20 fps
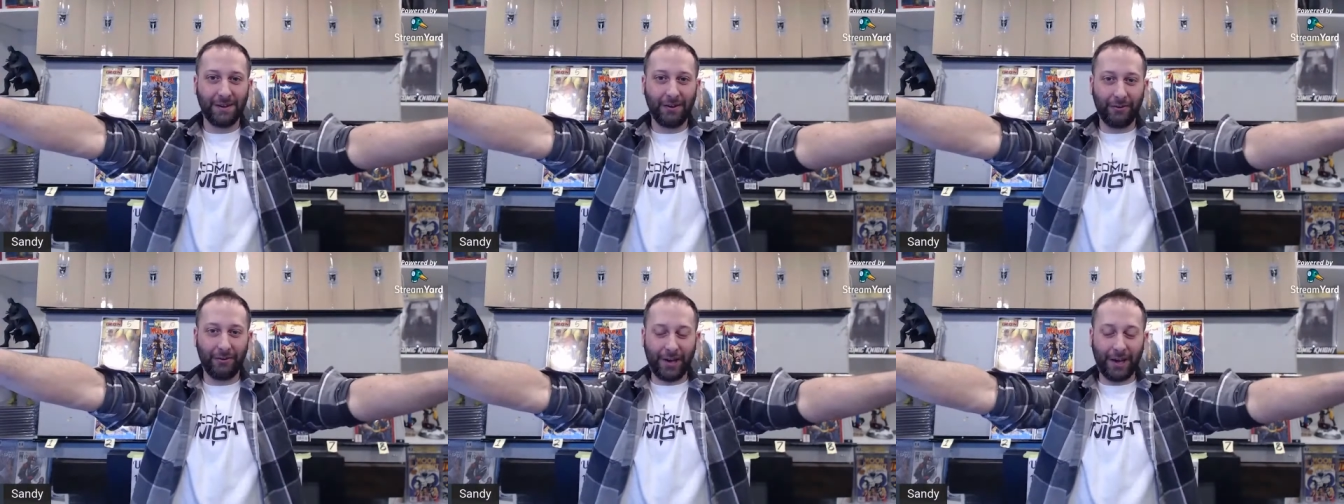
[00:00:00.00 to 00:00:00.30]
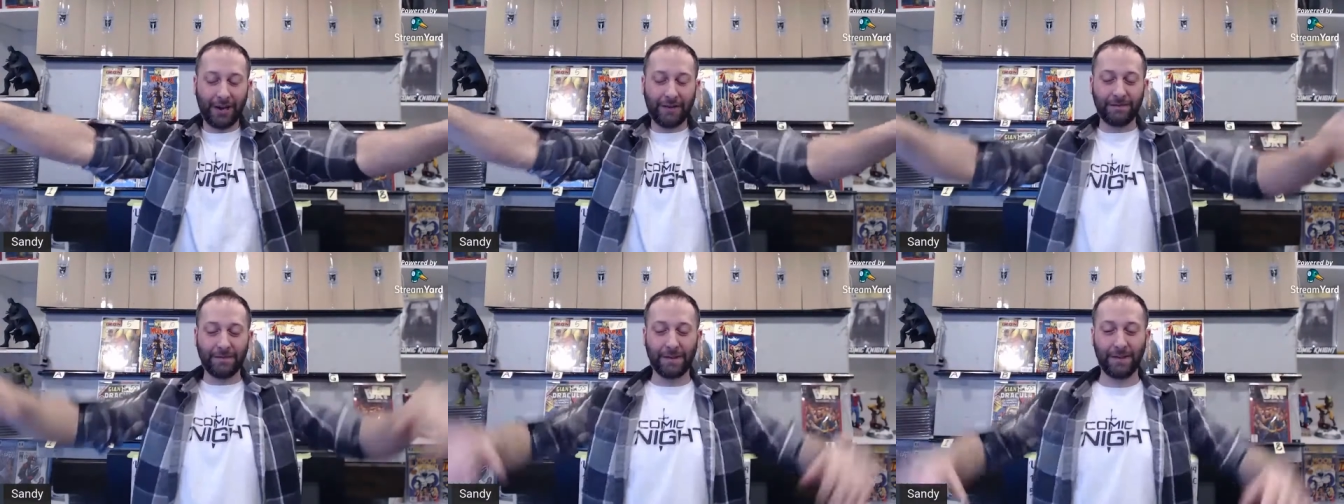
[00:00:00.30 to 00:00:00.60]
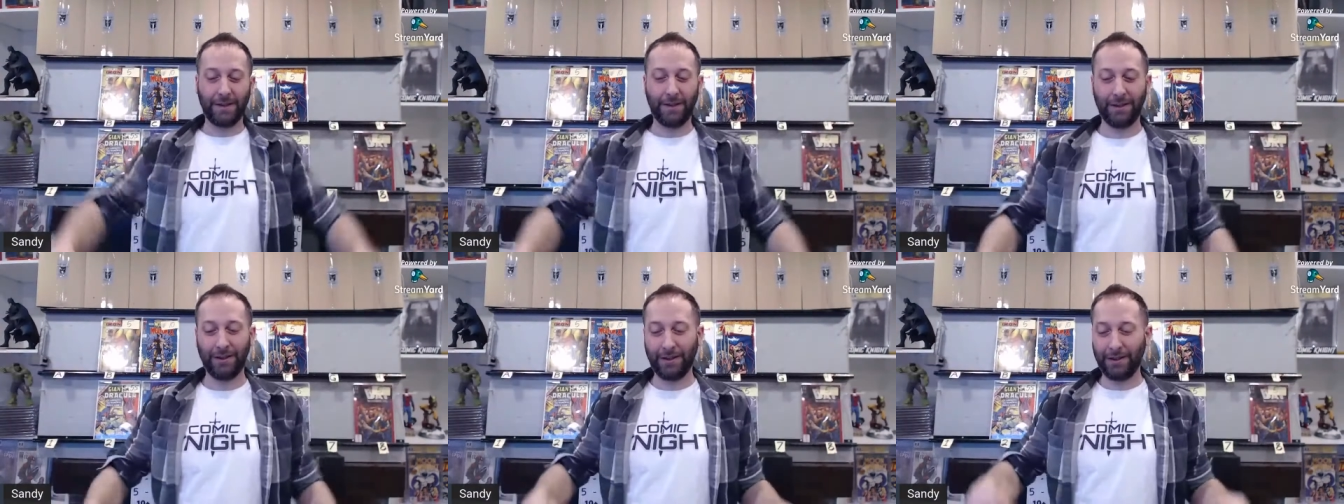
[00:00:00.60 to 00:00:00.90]
Okay.
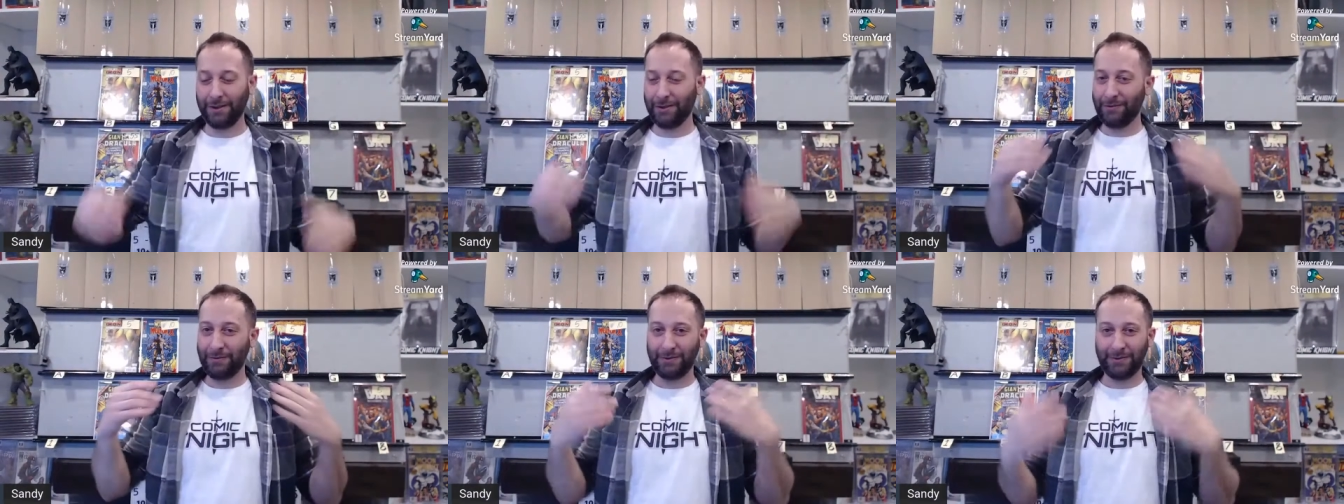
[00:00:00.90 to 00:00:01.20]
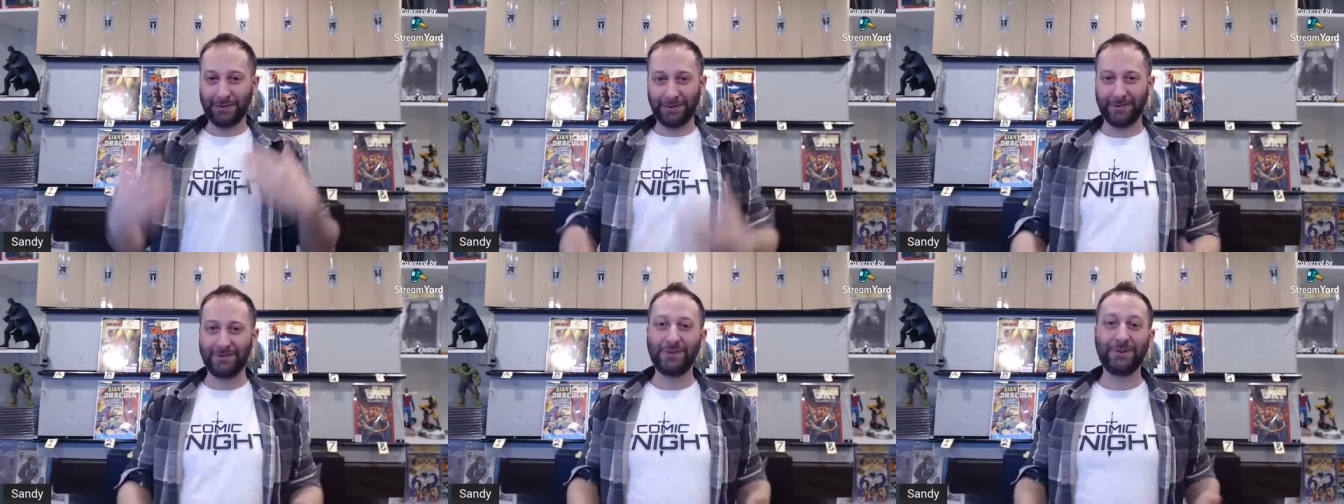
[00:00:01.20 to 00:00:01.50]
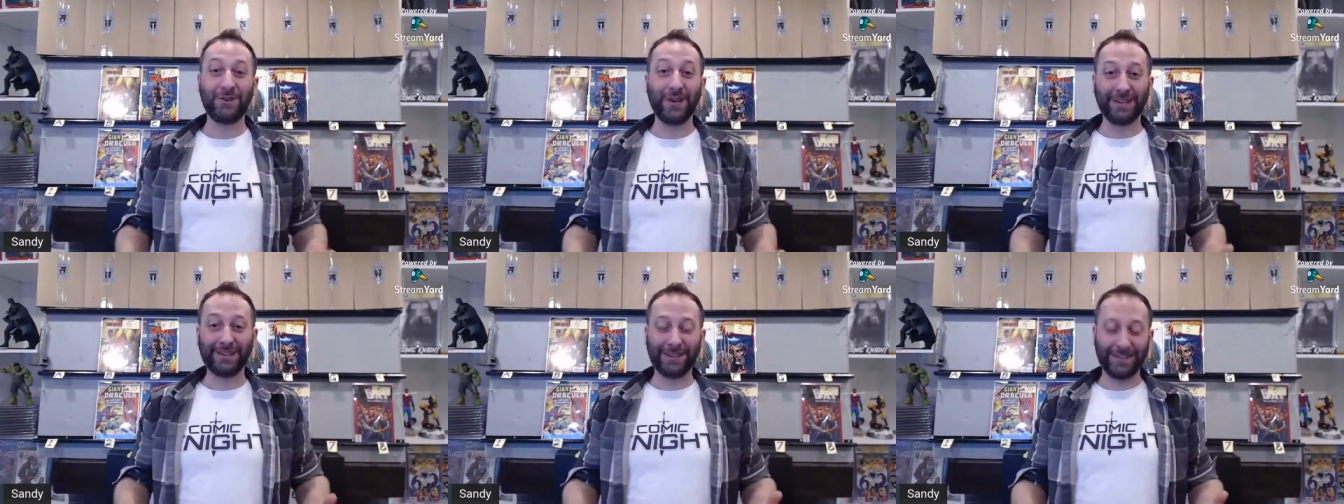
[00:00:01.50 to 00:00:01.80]

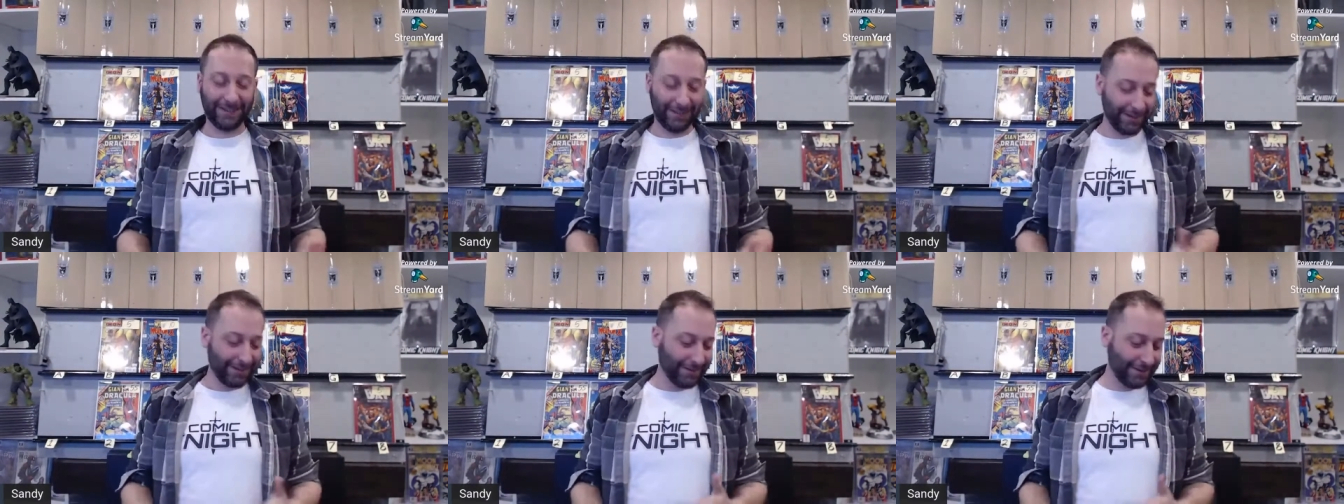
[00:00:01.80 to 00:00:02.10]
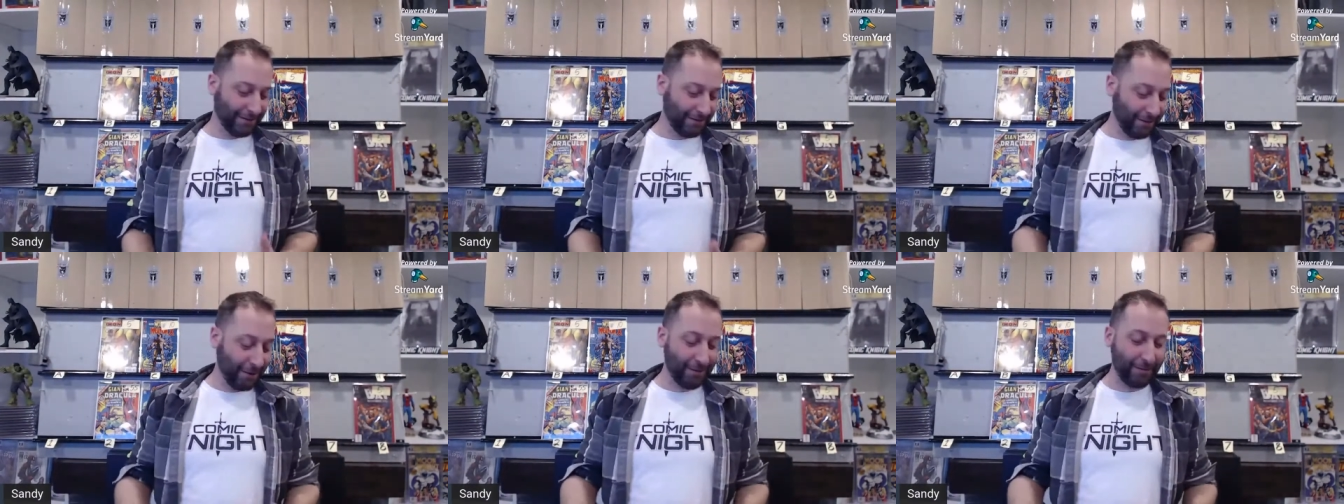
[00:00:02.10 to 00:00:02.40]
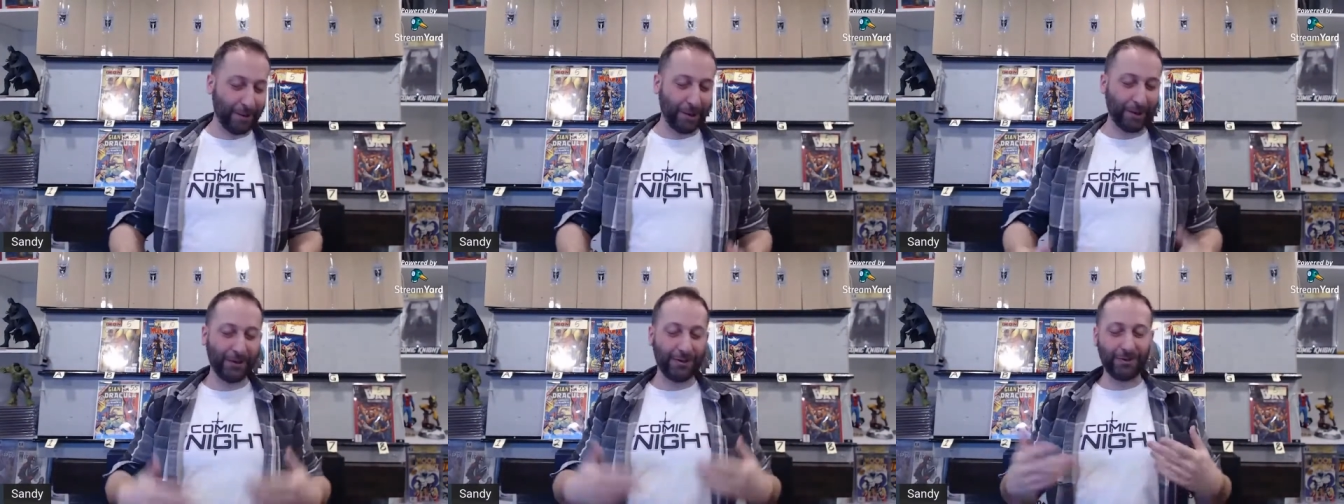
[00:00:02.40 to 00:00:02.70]
You get to, this is the fun
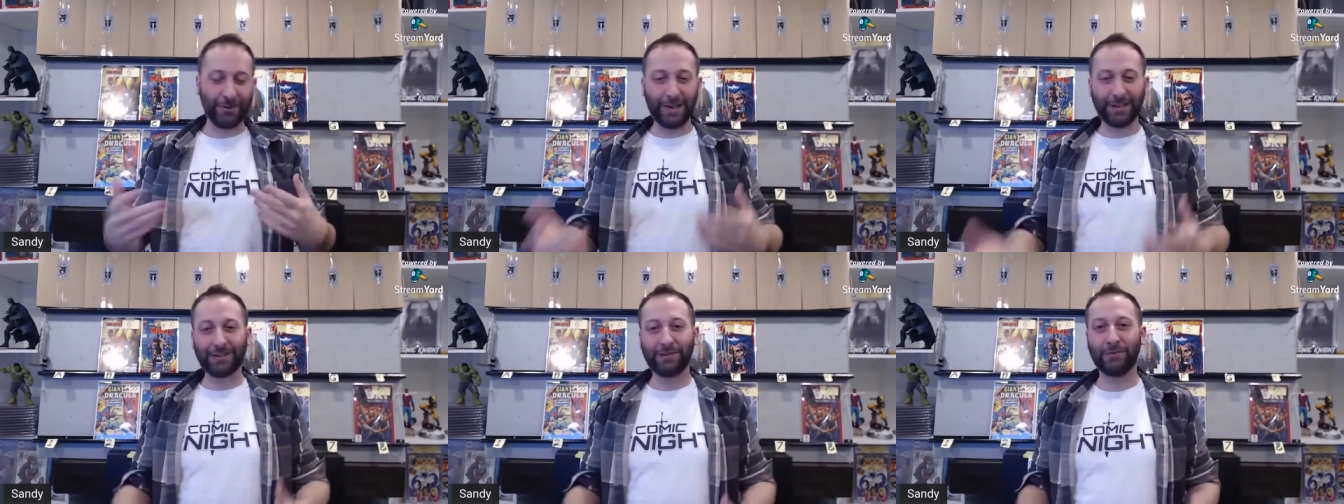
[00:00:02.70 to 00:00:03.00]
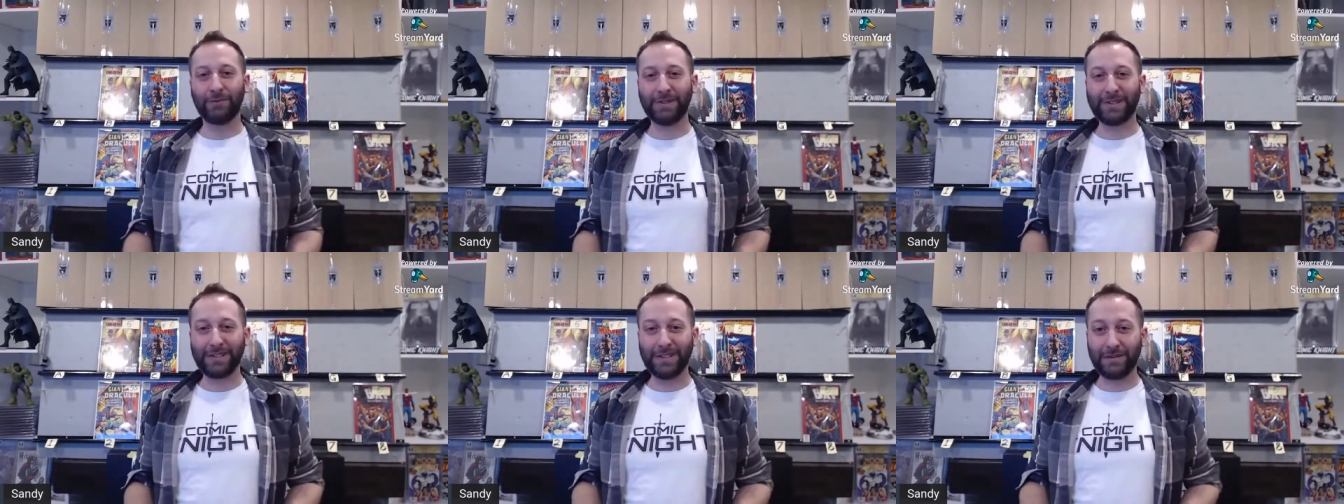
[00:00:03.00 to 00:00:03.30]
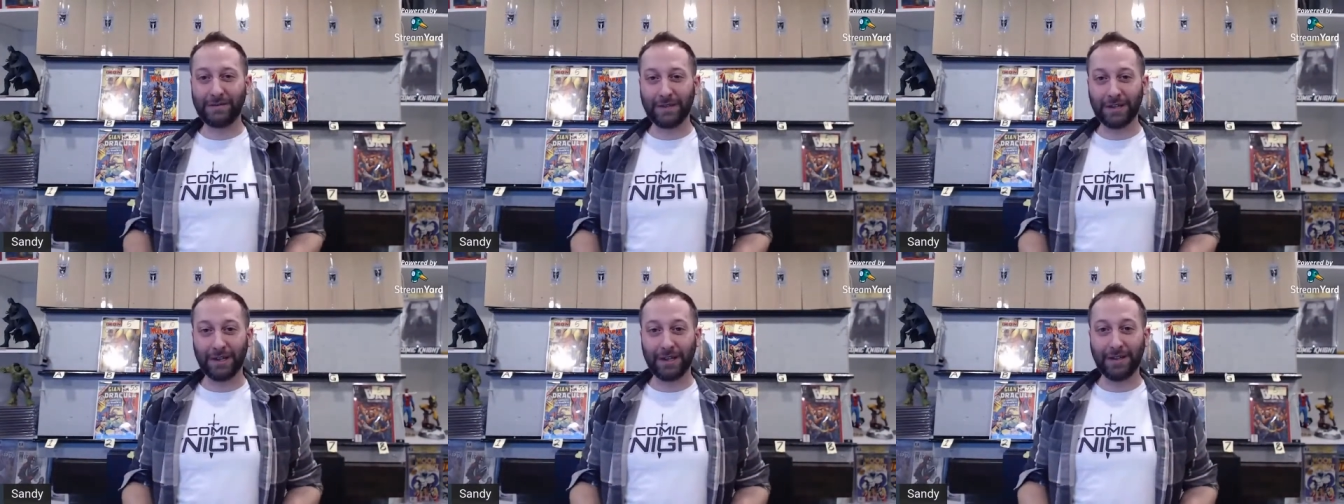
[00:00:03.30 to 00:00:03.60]
part. You get to
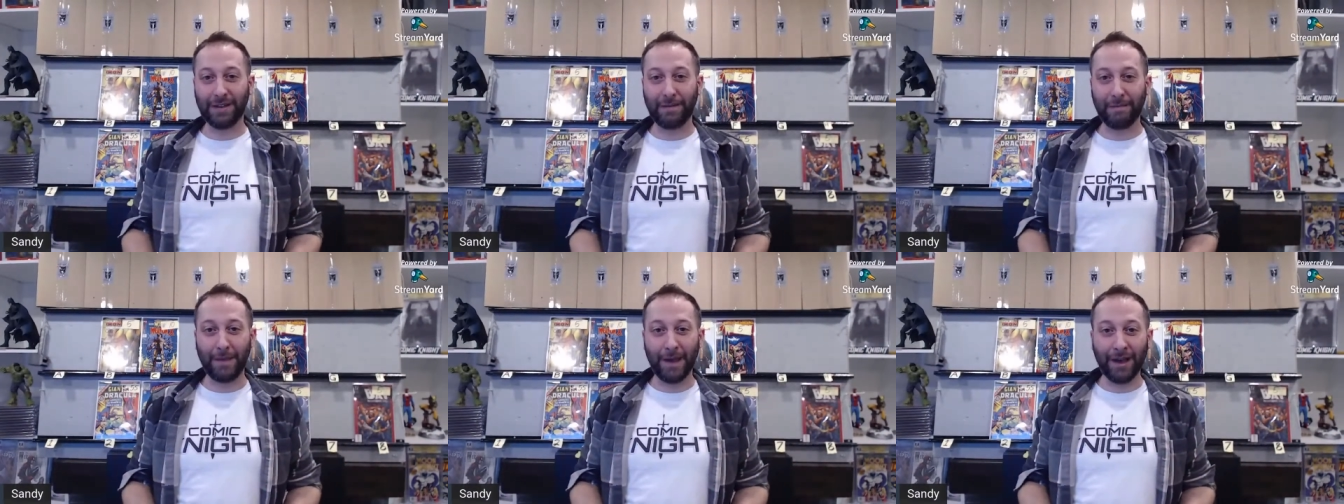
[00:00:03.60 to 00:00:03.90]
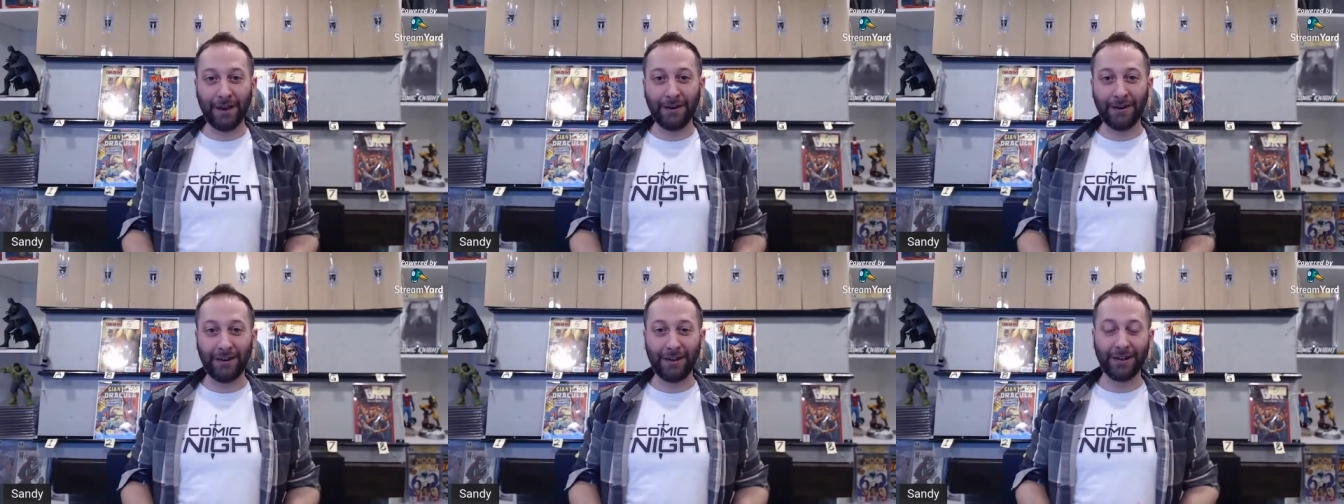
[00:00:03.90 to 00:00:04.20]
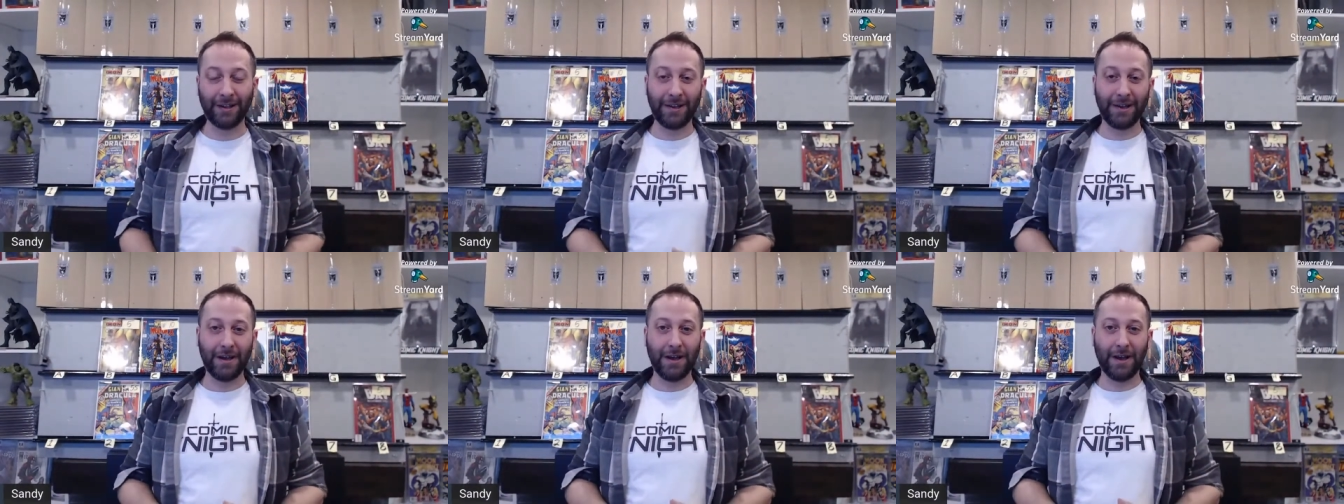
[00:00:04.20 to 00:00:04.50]
receive it in the
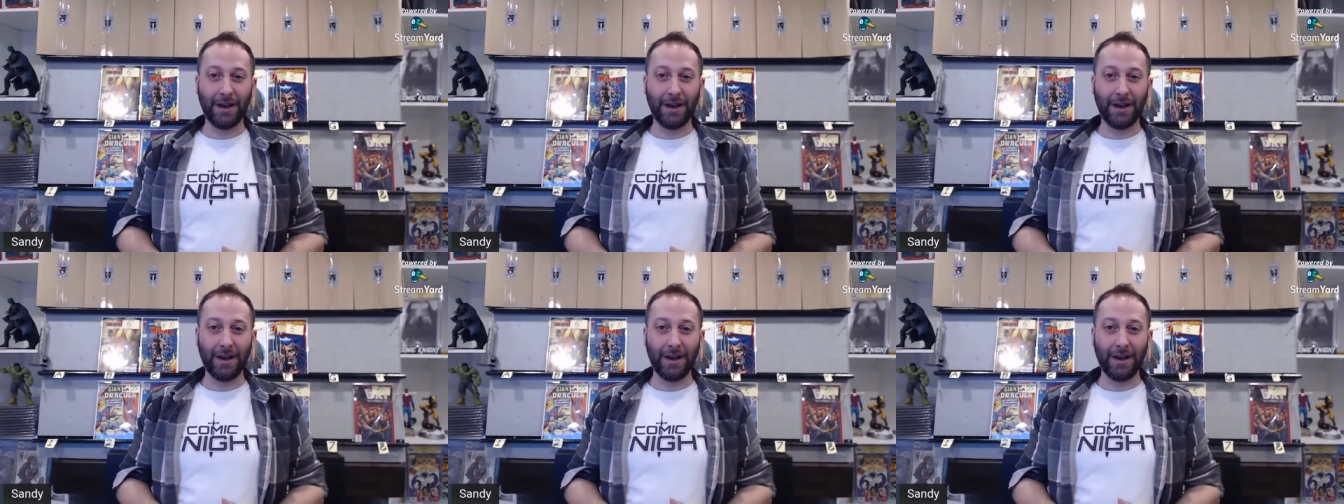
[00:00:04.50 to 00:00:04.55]
mail.